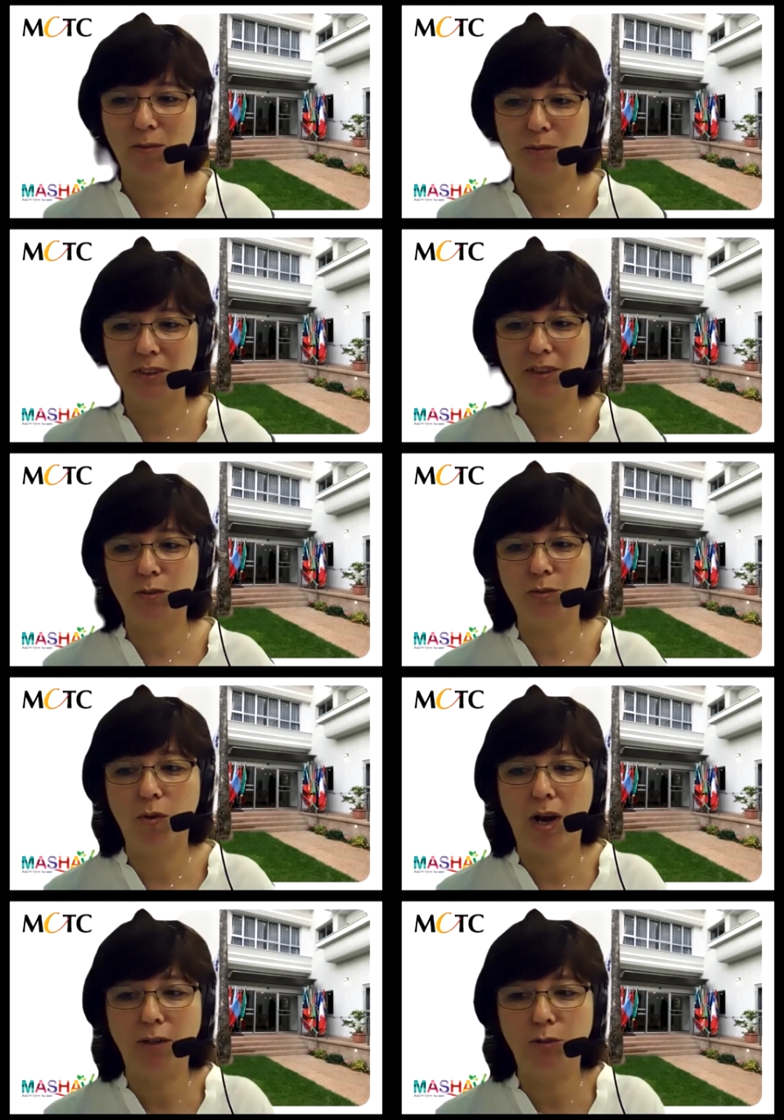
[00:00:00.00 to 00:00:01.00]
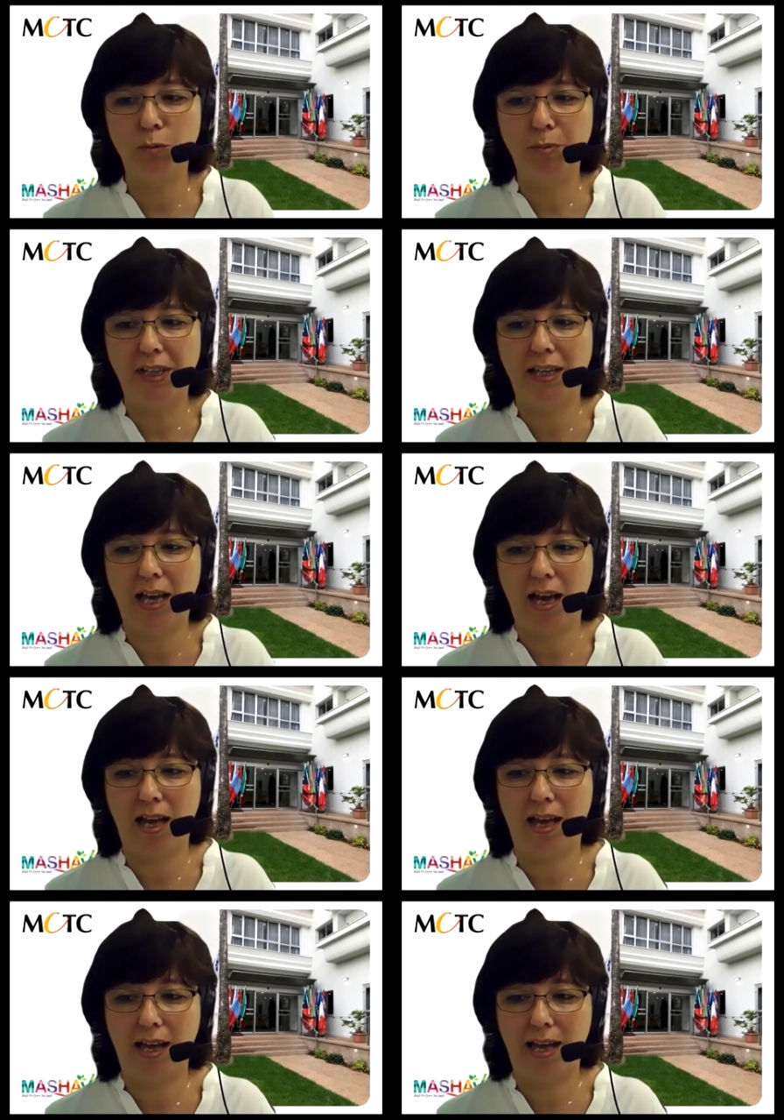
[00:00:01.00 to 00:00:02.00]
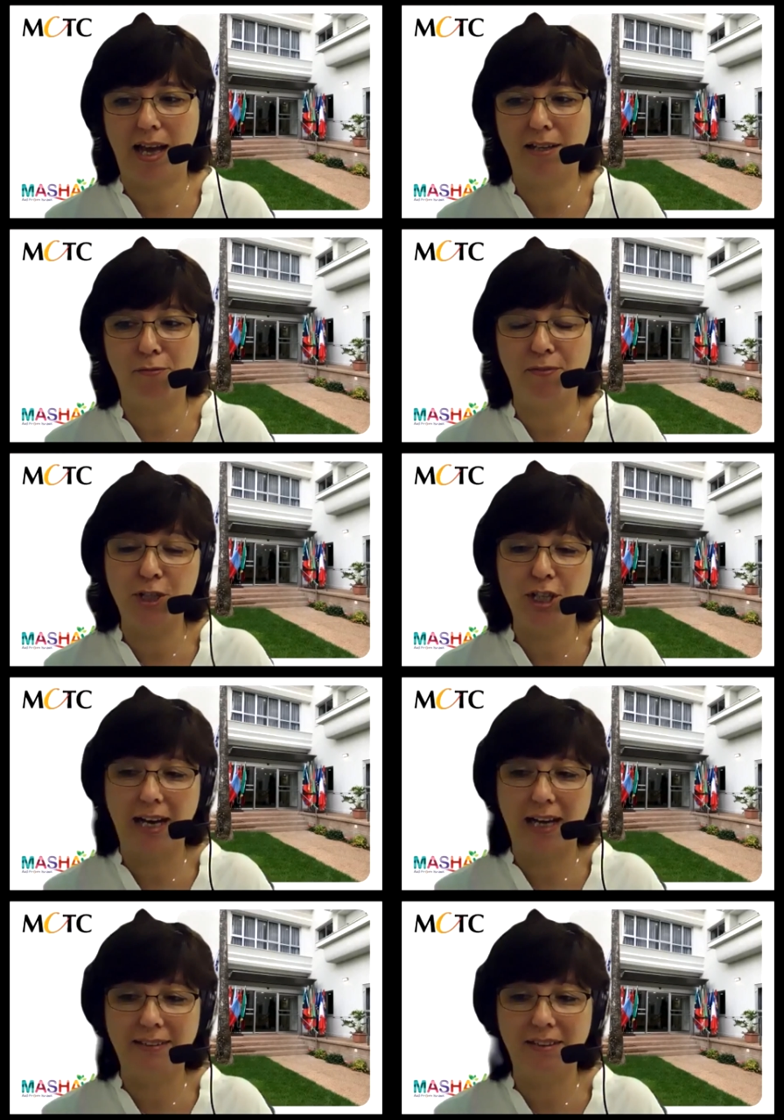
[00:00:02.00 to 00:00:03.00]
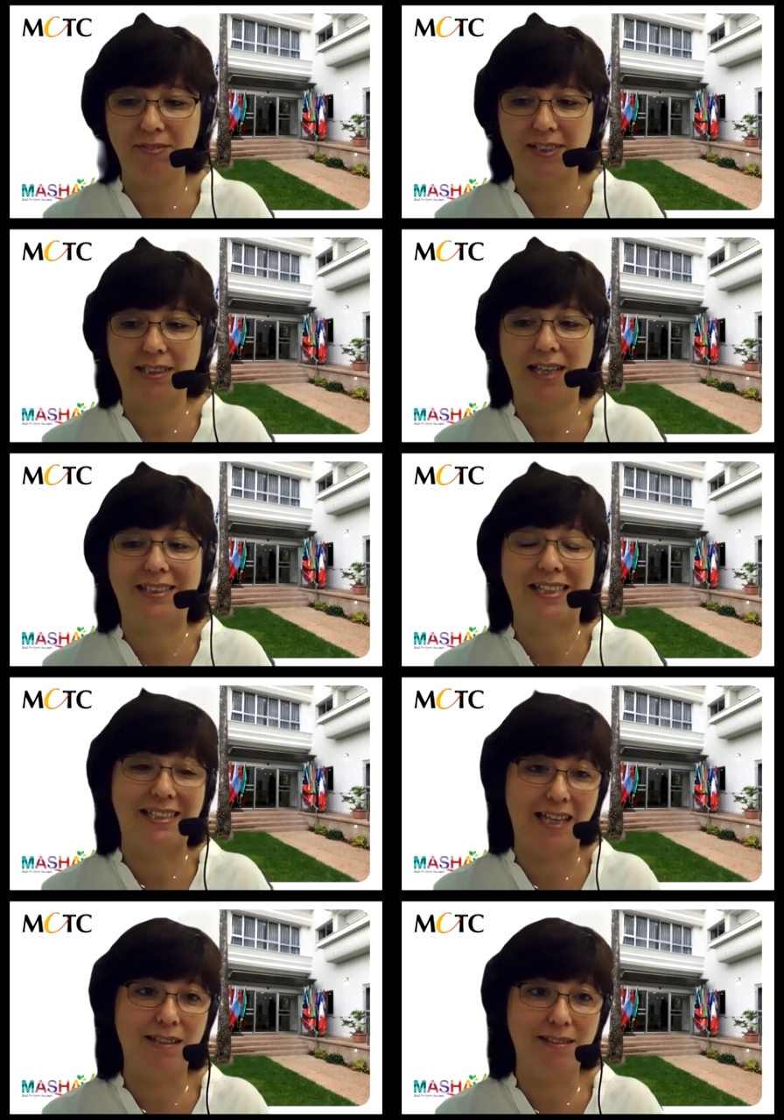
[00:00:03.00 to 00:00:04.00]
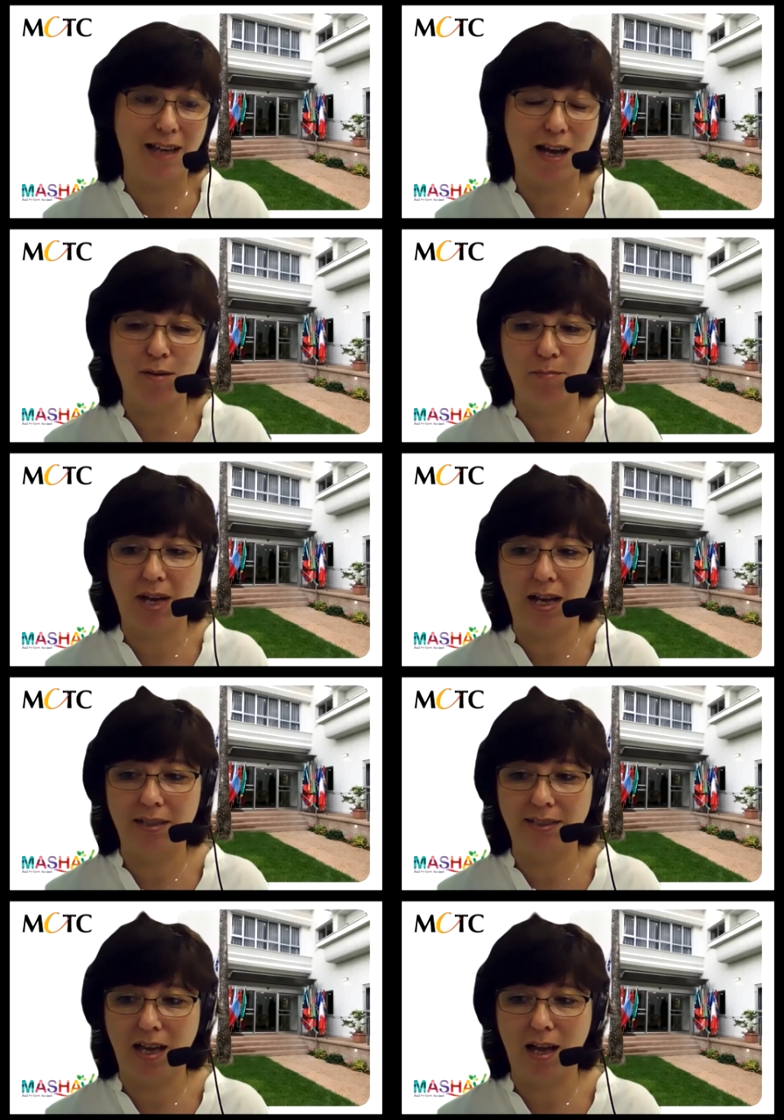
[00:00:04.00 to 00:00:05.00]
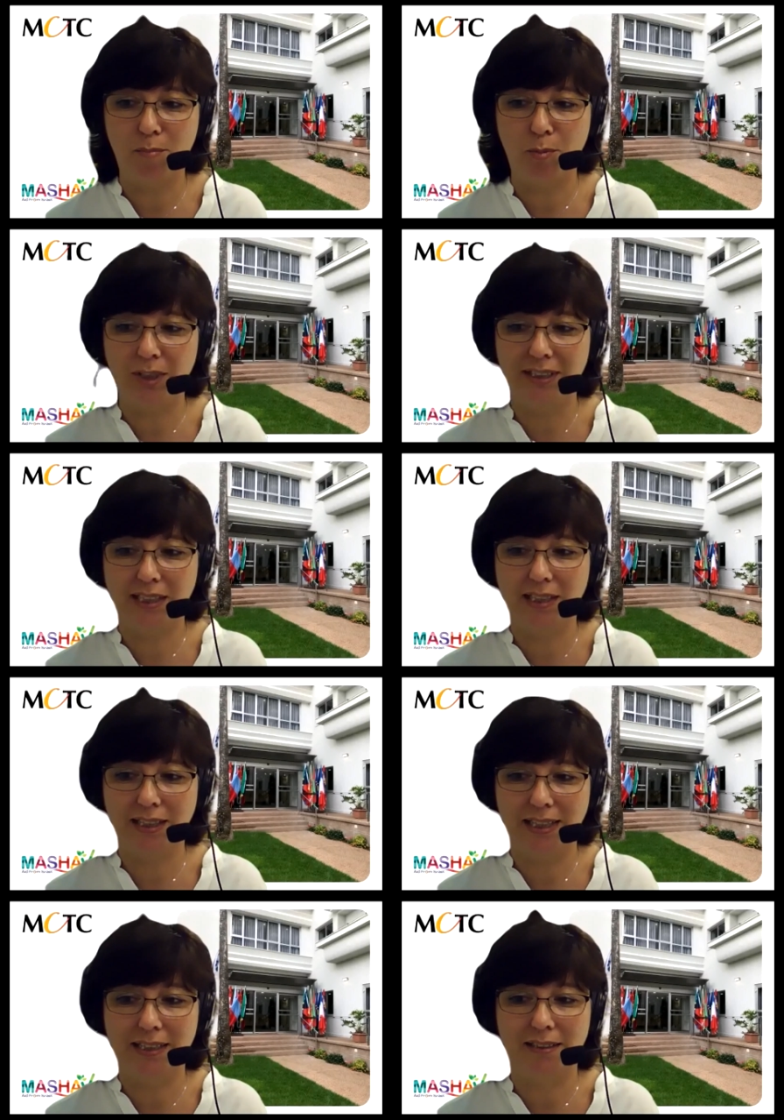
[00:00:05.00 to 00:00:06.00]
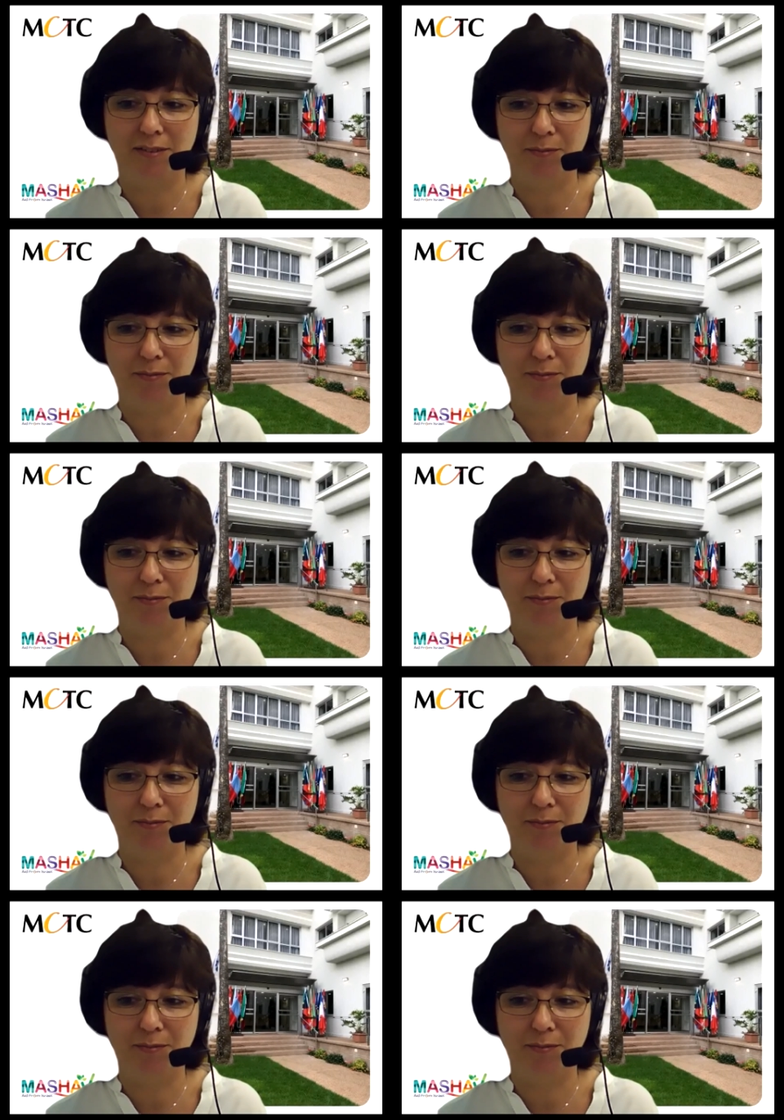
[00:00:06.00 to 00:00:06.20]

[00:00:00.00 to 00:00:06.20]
wanted to know how to be an efficient activist at the same time as a political leader.